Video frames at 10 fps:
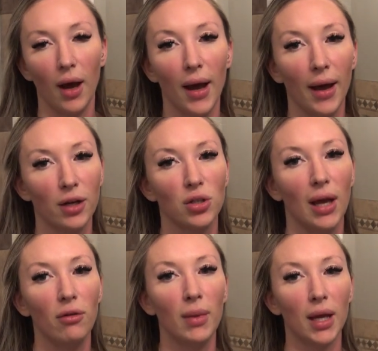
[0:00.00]
I actually
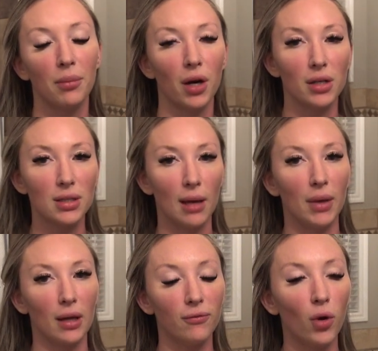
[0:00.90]
have a makeup artist
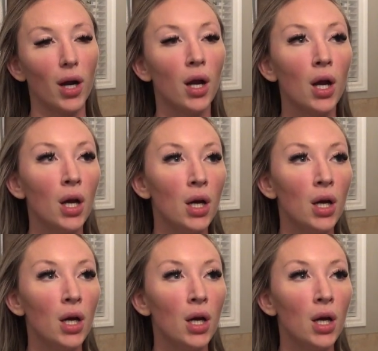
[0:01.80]
coming in for.